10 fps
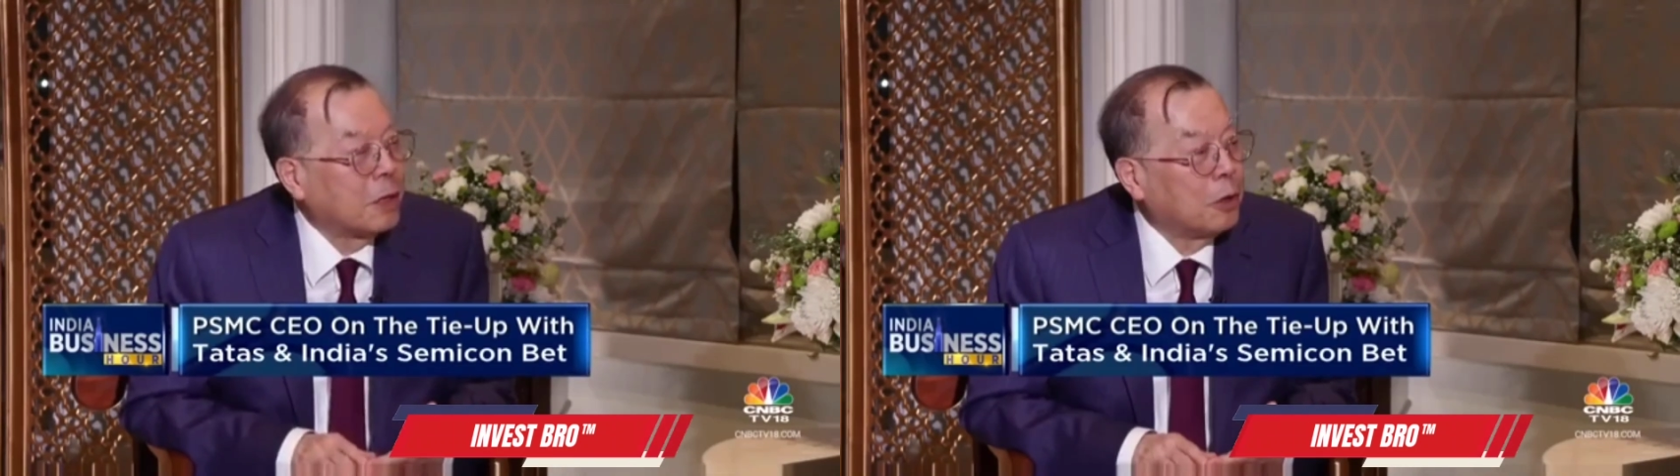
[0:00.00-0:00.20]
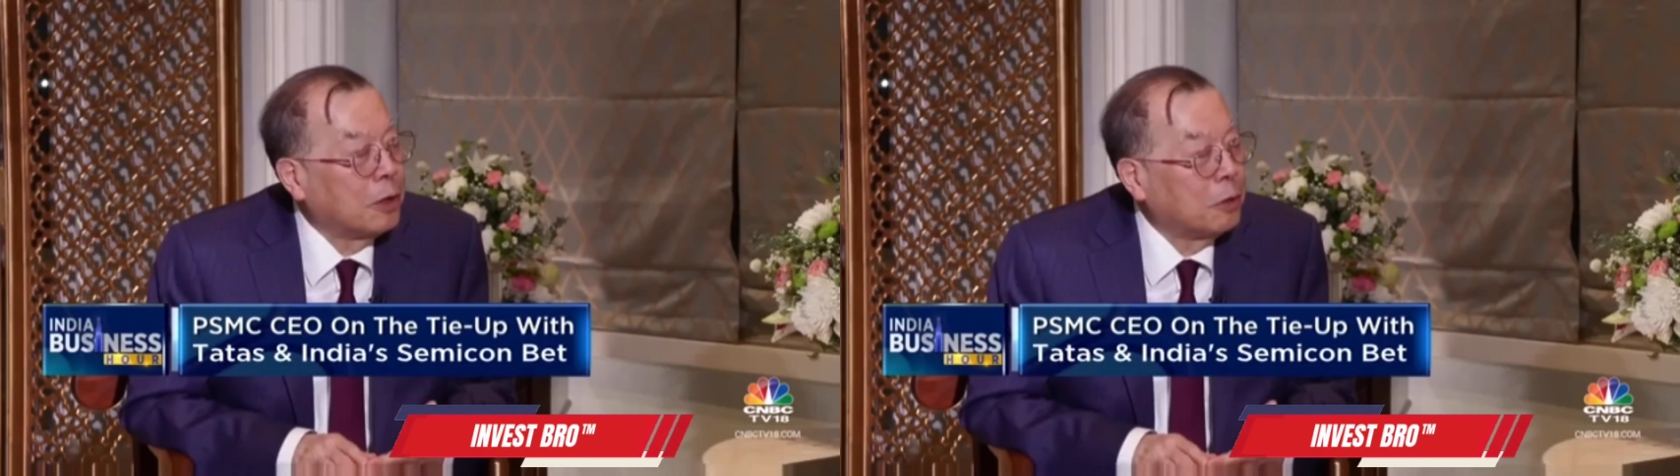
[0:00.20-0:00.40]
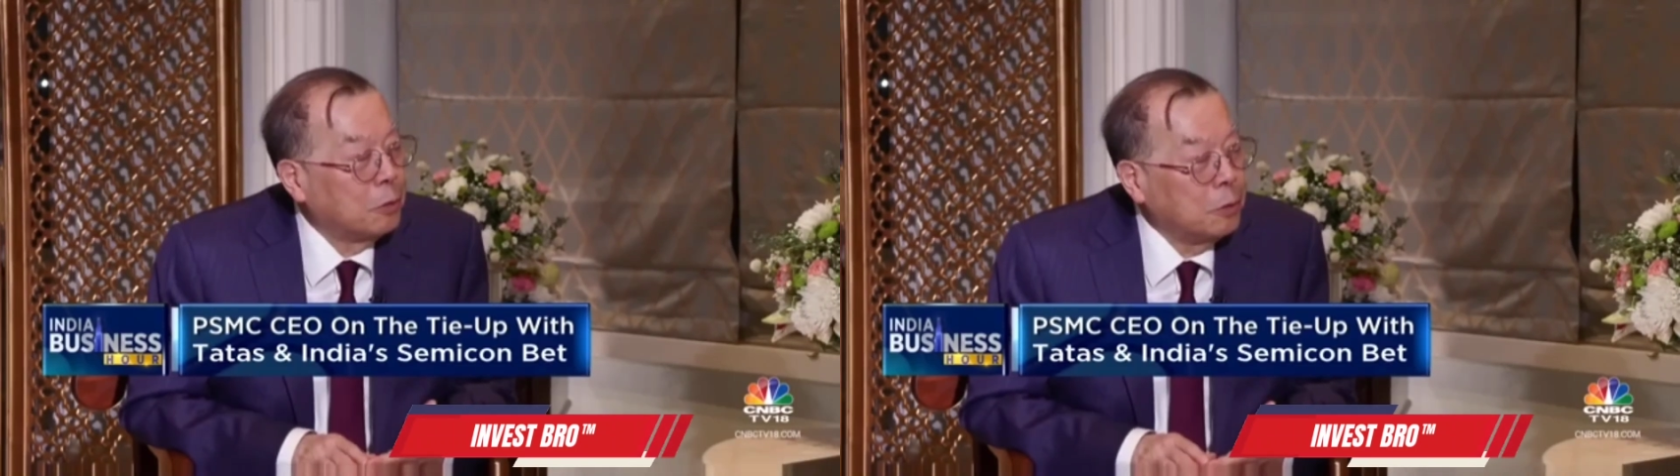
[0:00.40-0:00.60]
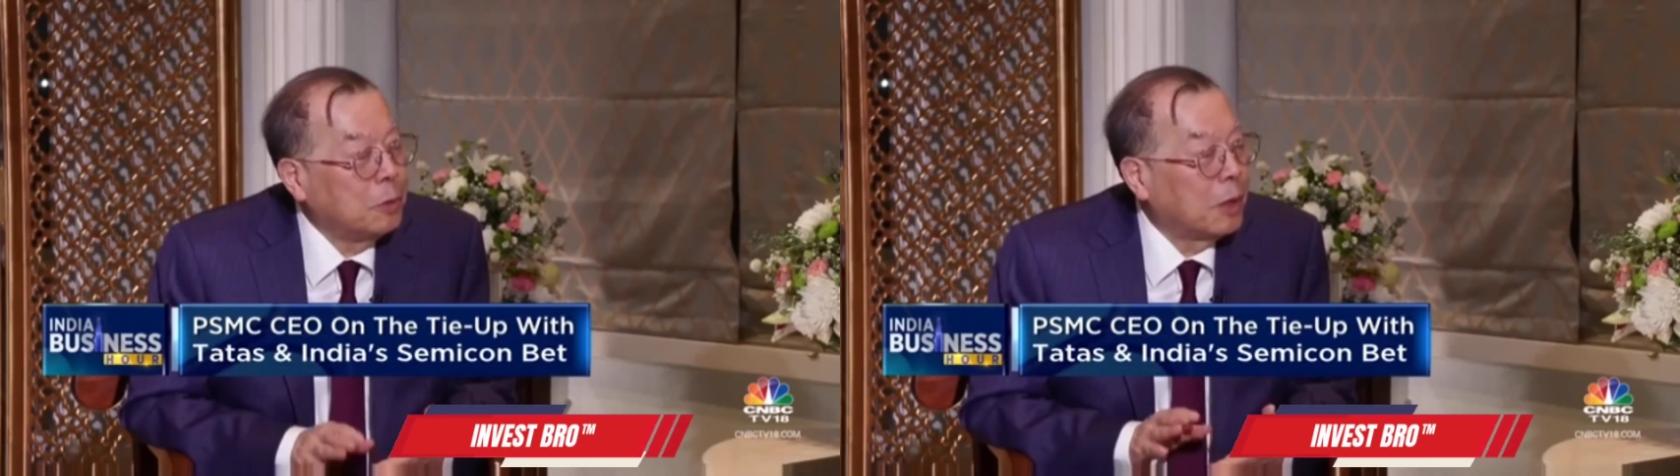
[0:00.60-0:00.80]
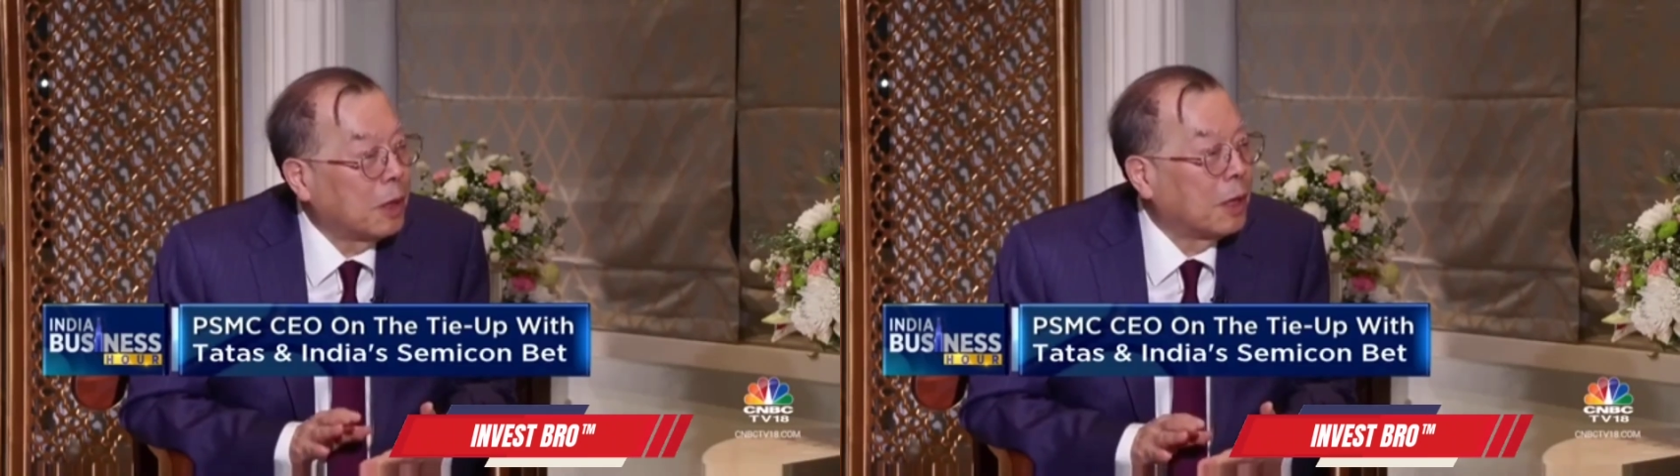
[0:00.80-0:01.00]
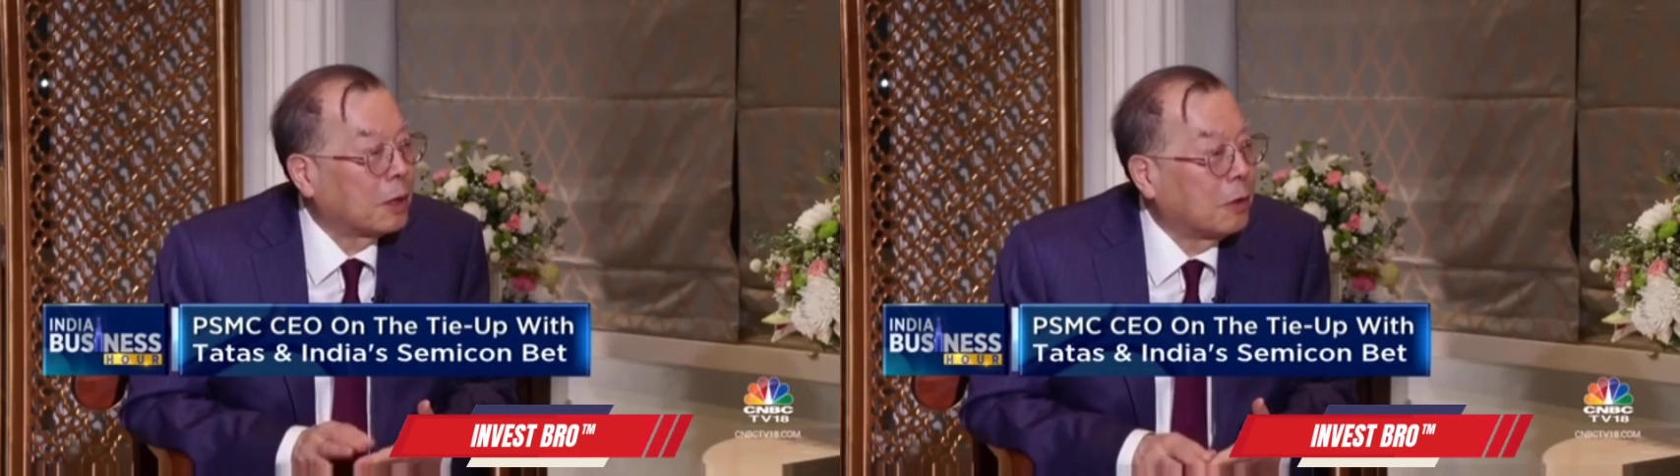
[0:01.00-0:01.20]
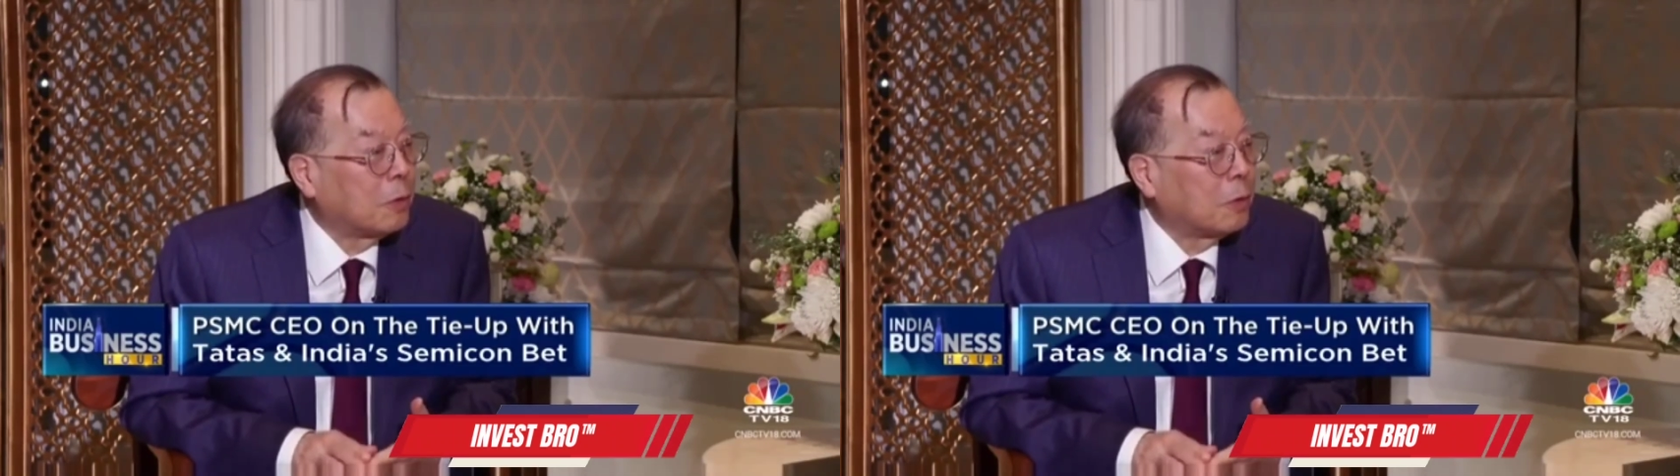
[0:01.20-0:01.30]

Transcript: EU, and